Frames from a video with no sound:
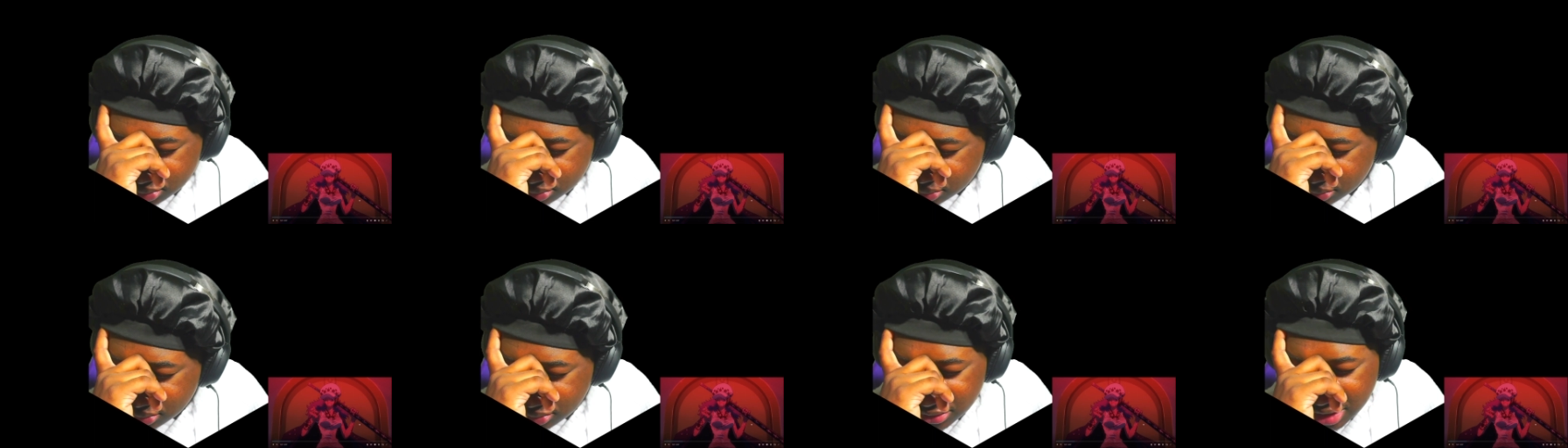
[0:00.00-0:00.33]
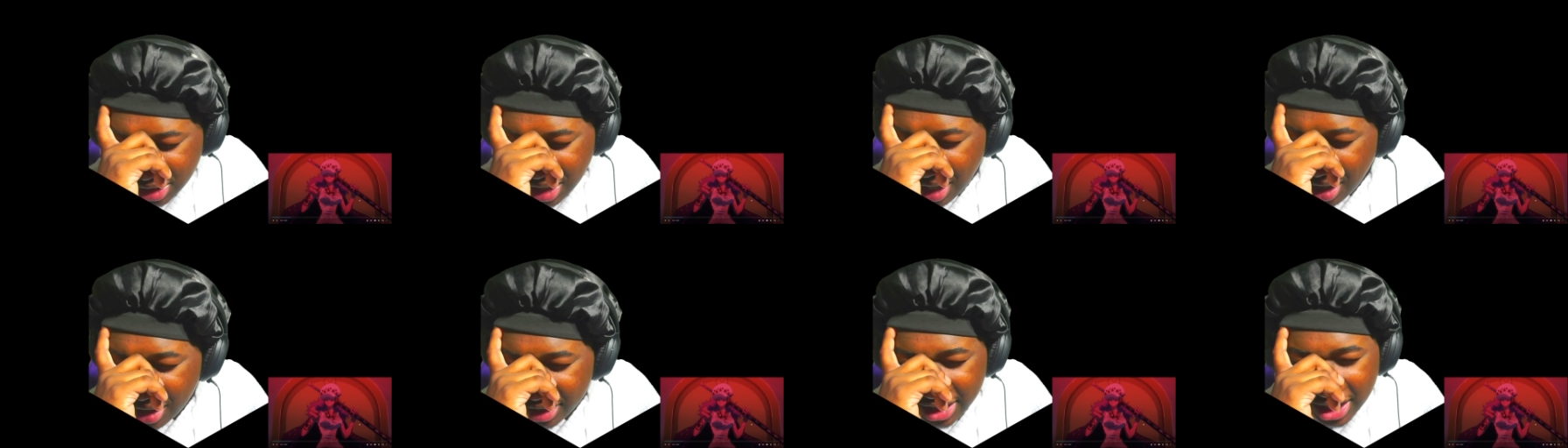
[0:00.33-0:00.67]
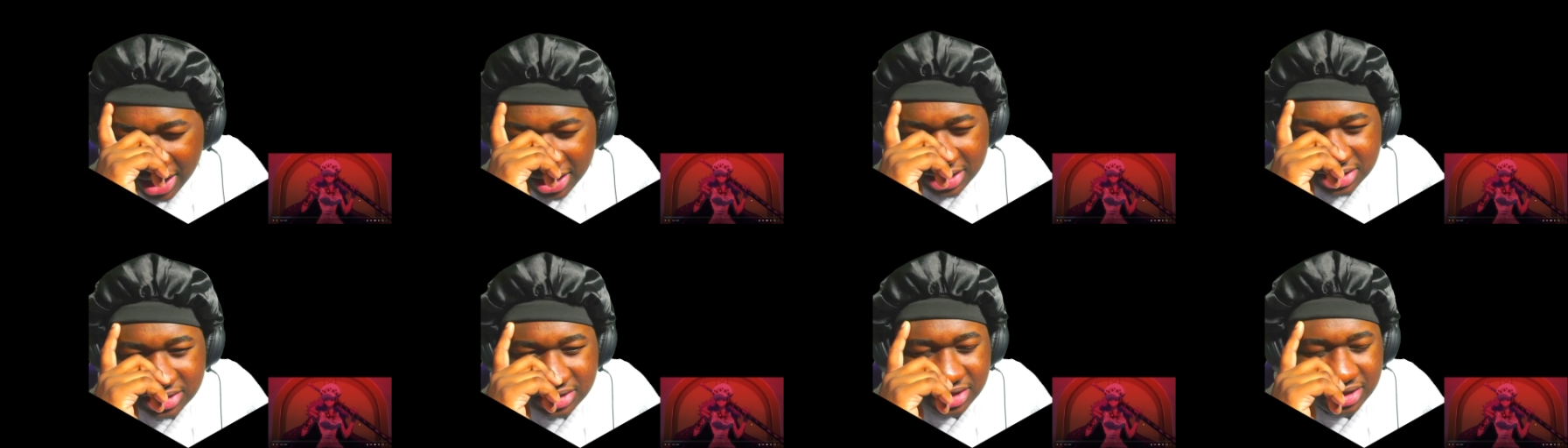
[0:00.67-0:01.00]
Y'all gave
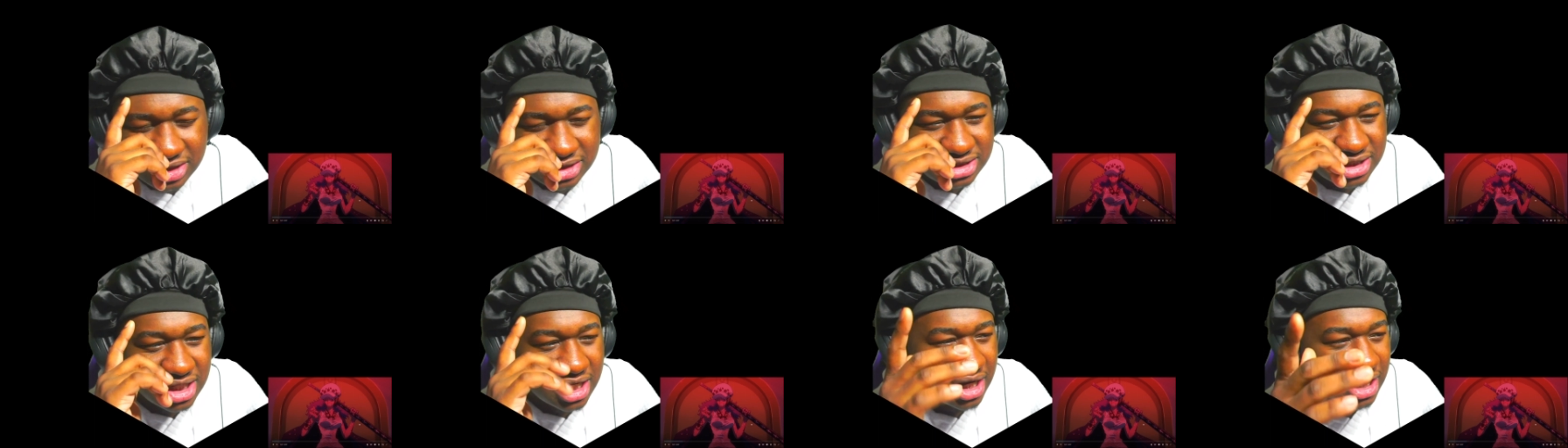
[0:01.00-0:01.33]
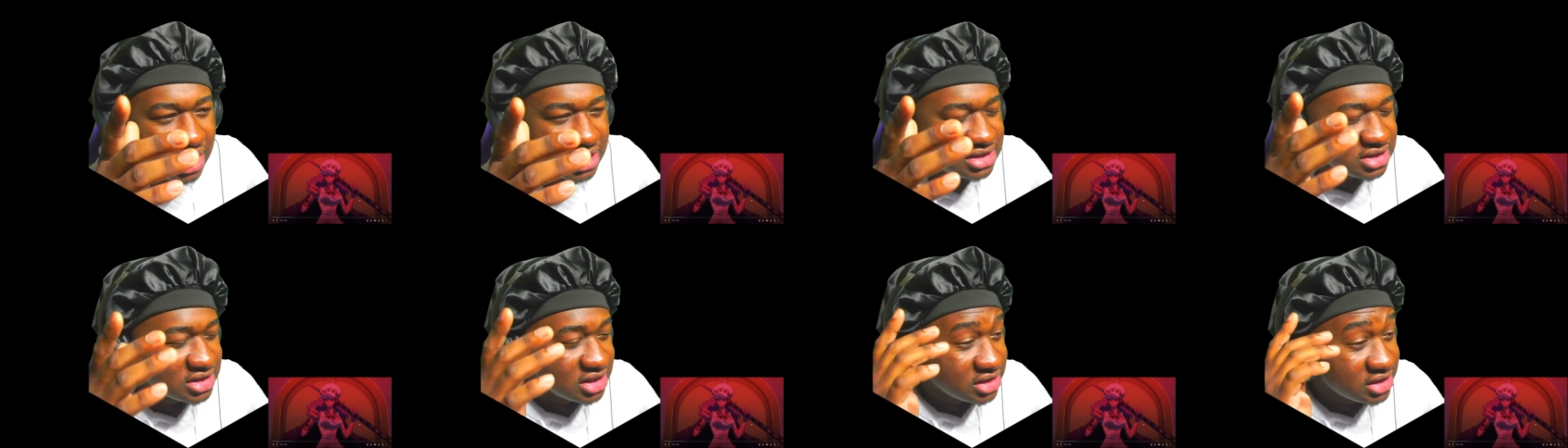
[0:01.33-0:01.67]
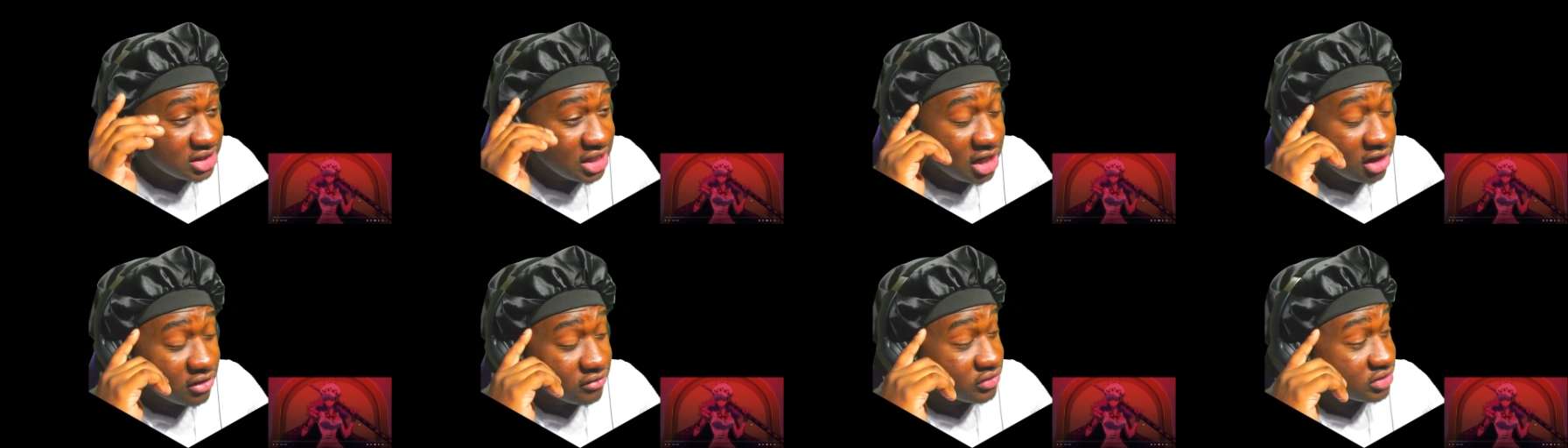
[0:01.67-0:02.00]
these niggas content
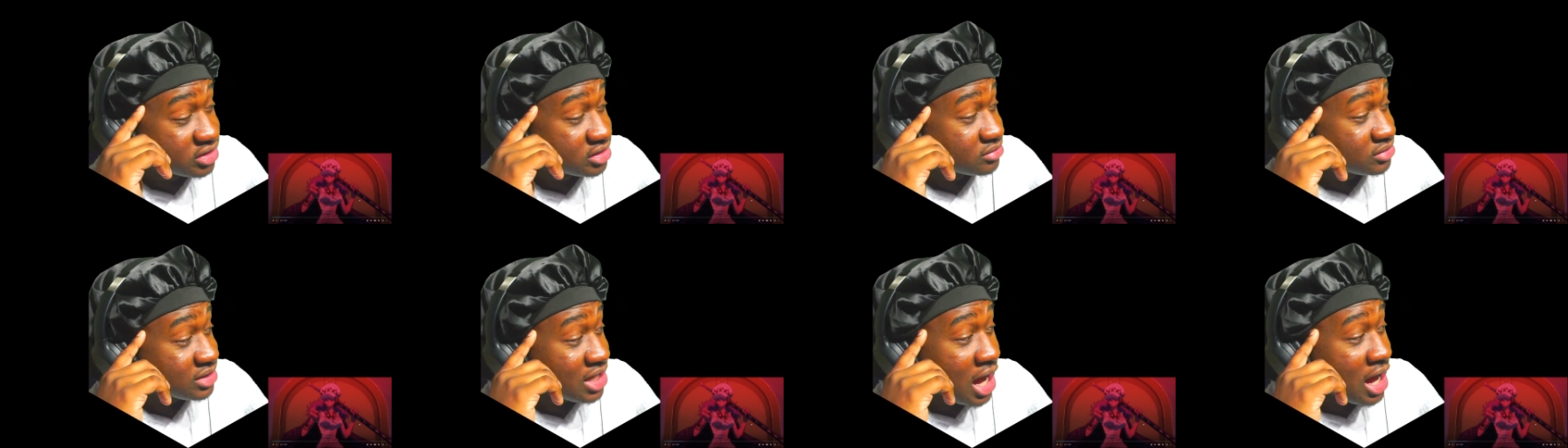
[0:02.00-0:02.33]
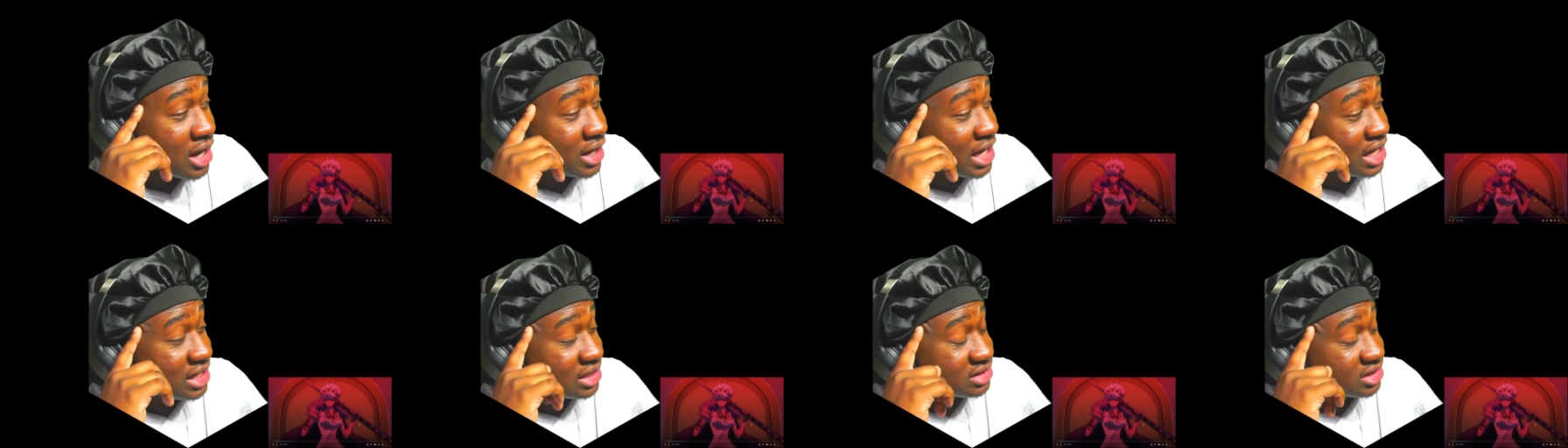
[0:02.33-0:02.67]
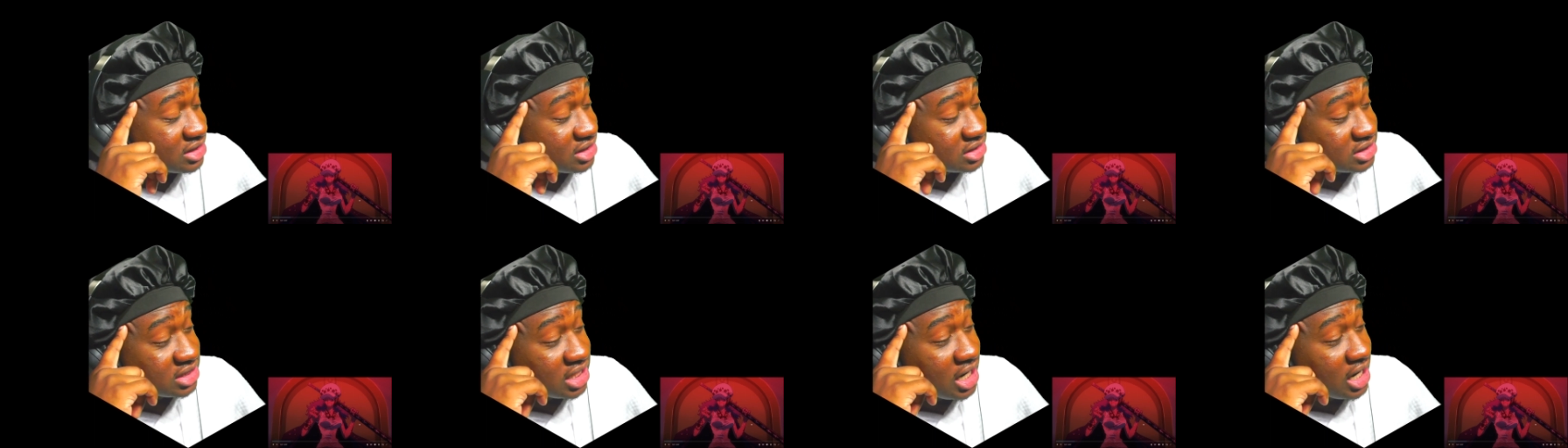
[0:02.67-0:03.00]
now for y'all gave these
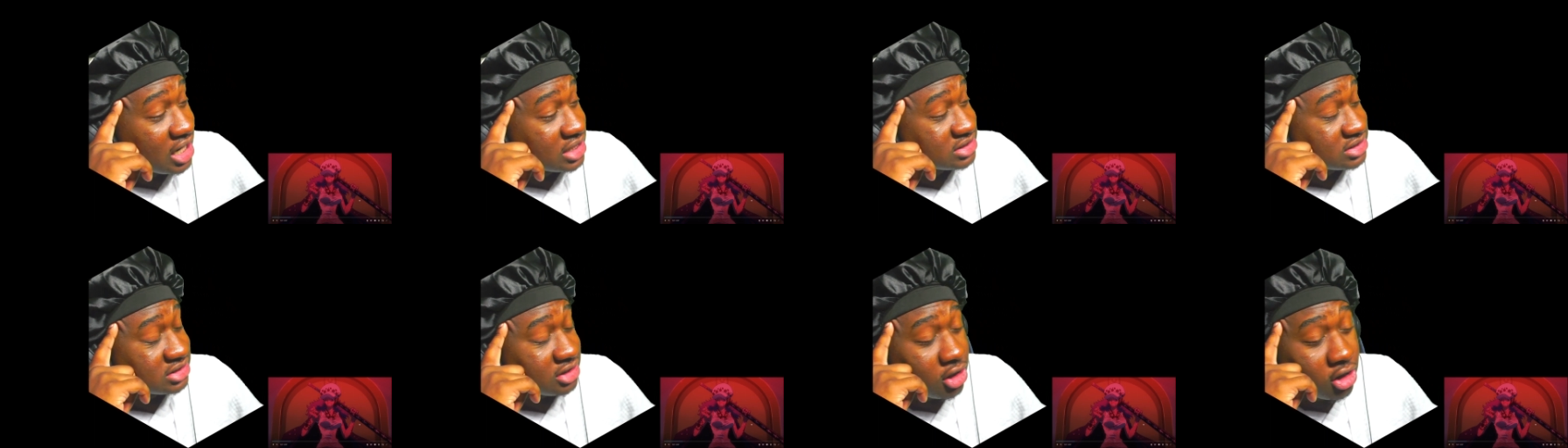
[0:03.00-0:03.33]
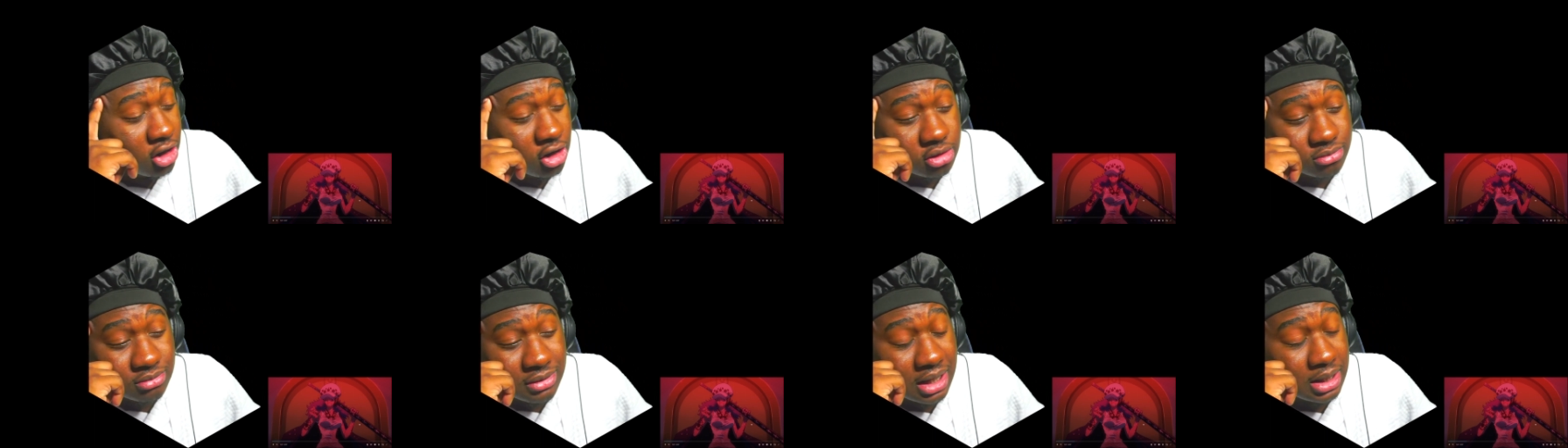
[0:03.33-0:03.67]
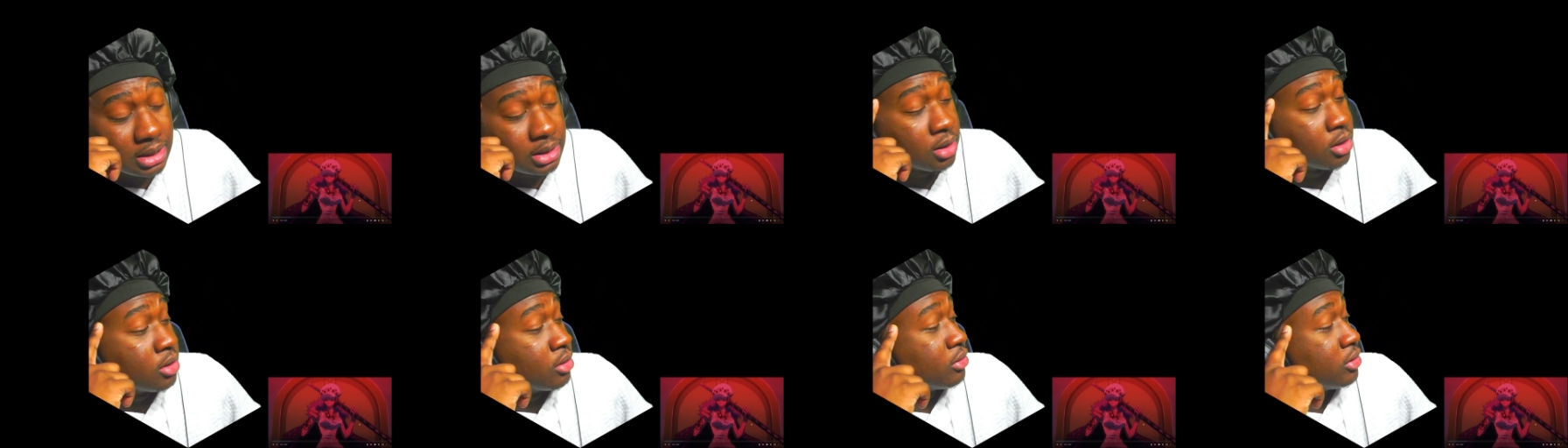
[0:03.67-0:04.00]
niggas content. Oh my
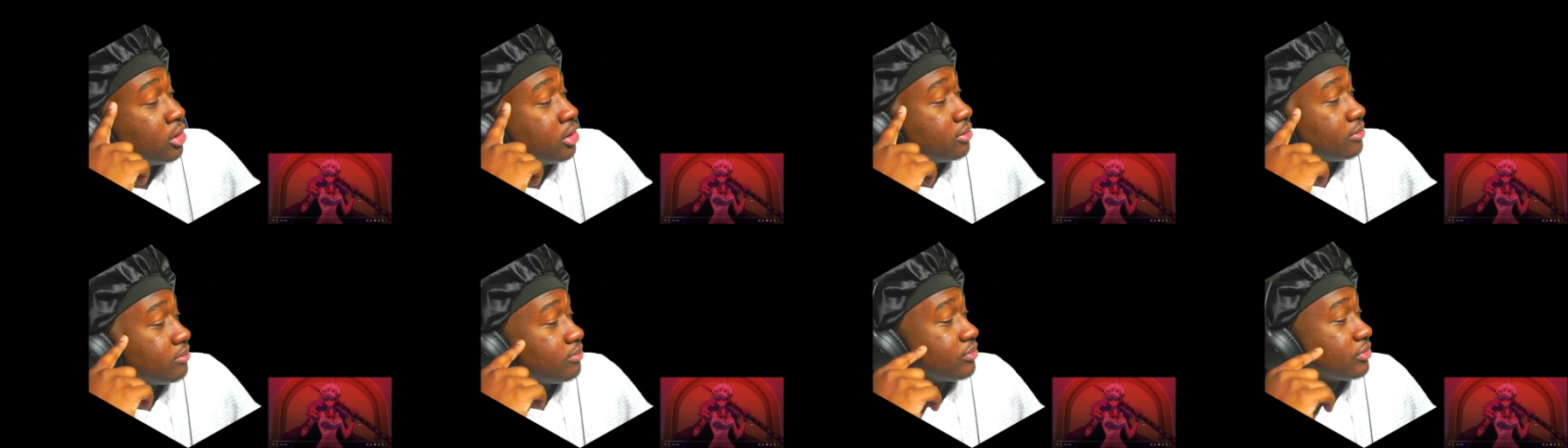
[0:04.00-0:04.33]
lord.